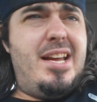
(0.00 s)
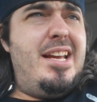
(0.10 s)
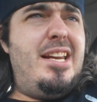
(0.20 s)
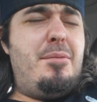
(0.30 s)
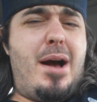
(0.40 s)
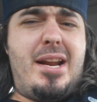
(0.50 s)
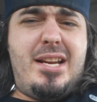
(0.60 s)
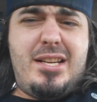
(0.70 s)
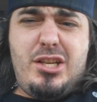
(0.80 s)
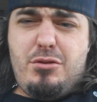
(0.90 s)

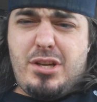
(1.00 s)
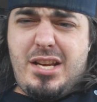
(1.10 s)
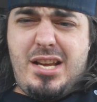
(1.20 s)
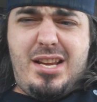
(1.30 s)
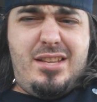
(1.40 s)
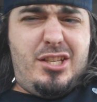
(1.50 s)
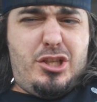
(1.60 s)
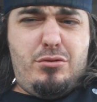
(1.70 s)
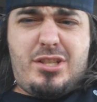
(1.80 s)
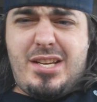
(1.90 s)
anybody in you eh, eh,
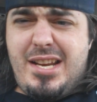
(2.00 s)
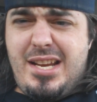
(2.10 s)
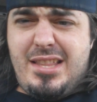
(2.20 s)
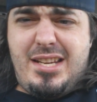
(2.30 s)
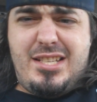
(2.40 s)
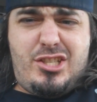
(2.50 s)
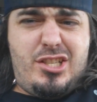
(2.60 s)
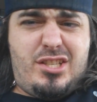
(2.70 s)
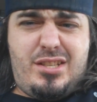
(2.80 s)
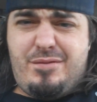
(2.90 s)
that you see that is
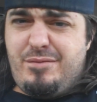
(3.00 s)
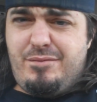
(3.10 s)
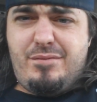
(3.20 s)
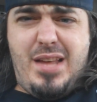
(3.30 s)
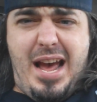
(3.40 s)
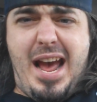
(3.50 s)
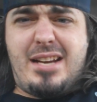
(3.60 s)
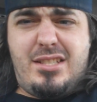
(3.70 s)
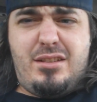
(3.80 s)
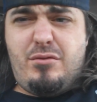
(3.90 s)
just
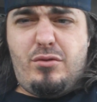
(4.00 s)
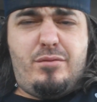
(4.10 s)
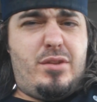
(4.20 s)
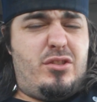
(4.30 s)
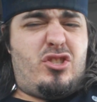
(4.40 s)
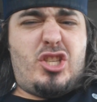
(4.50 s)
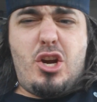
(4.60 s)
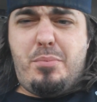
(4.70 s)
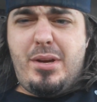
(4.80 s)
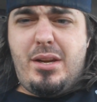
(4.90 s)
acting
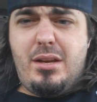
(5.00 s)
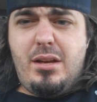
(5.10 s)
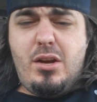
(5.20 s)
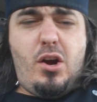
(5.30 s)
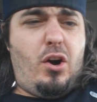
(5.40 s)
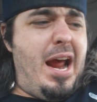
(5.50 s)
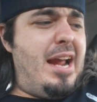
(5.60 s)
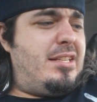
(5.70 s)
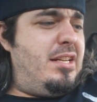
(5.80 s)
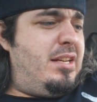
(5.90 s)
stupid or
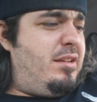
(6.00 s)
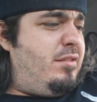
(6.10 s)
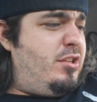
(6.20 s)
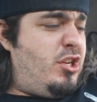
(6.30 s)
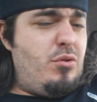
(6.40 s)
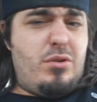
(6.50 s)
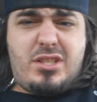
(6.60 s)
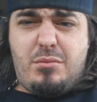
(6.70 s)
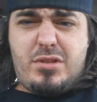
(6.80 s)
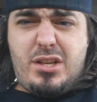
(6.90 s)
acting, doing
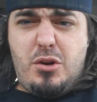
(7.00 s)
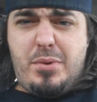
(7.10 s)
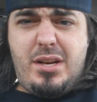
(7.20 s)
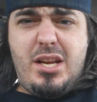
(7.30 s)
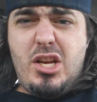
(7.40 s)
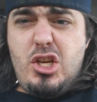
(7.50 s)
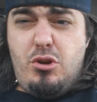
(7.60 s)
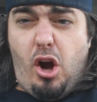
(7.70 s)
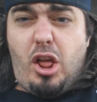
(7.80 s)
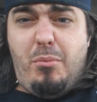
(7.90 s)
something stupid, you
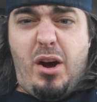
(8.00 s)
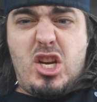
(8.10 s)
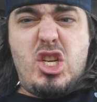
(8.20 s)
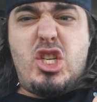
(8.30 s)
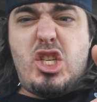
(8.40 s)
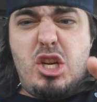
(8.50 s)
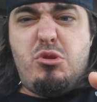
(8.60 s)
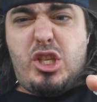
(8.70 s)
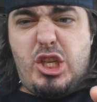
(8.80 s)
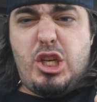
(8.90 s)
call them a shoo
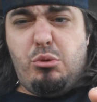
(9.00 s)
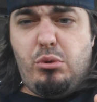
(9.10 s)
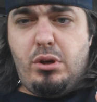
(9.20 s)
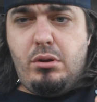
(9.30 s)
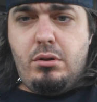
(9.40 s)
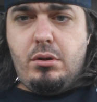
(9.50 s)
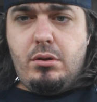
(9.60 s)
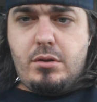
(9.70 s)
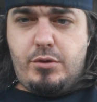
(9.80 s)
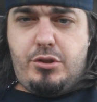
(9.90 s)
shoo.
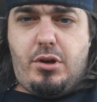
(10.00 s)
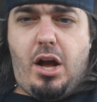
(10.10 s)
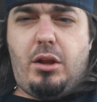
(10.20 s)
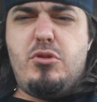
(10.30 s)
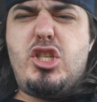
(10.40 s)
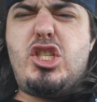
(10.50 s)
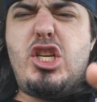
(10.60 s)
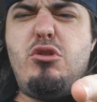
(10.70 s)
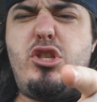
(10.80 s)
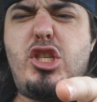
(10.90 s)
What you call them?
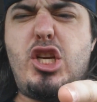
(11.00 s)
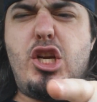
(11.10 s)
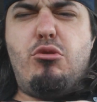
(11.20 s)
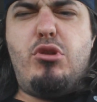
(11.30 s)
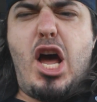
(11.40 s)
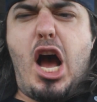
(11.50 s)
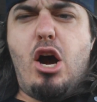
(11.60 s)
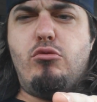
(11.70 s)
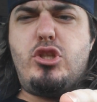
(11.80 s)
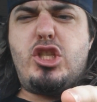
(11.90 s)
Shoo shoo,
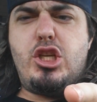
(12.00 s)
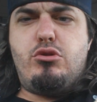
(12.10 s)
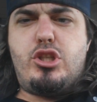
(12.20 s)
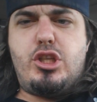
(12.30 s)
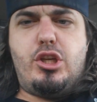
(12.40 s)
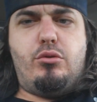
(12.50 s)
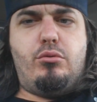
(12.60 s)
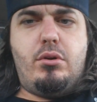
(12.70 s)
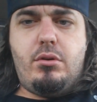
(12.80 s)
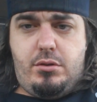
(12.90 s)
no, shoo shoo.
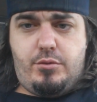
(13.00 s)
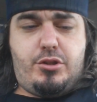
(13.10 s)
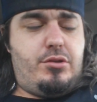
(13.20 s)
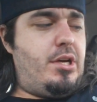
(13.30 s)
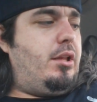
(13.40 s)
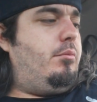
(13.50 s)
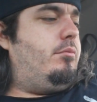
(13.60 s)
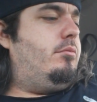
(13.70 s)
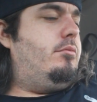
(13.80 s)
What you tell them?